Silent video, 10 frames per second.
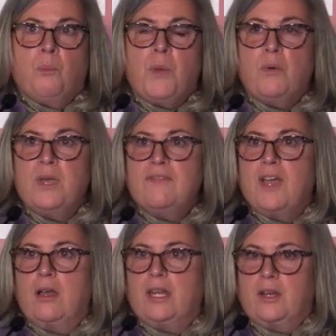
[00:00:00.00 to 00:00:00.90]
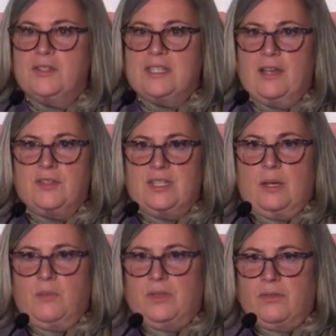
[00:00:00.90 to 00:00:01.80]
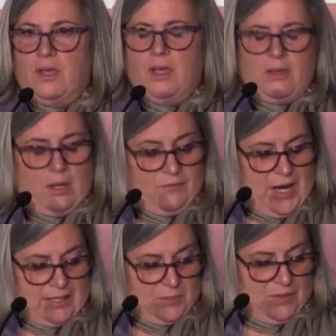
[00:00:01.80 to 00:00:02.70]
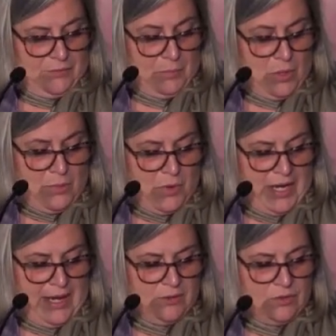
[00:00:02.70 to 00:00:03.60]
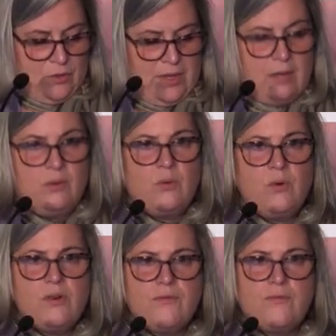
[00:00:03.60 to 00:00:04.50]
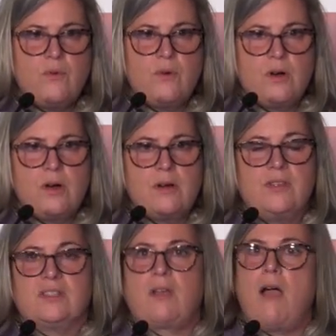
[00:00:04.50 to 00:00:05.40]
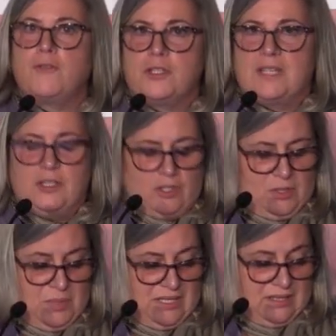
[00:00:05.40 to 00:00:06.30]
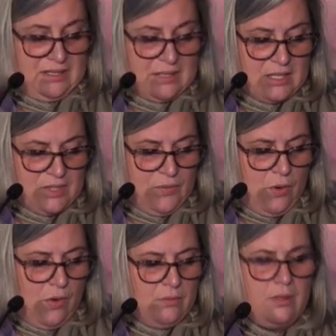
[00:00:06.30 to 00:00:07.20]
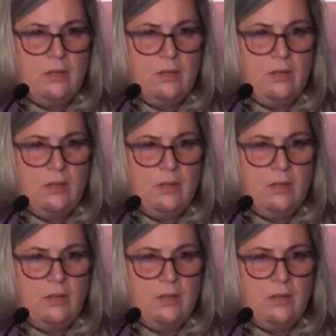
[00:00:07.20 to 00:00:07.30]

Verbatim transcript: But we felt at OCLC and with the advisement from Global Council that in order for this conversation to be successful,